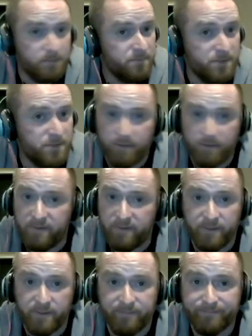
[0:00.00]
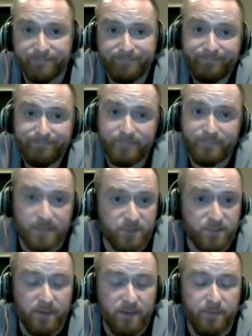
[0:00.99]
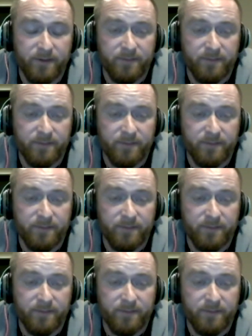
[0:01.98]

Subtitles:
stay away from it. That's my opinion.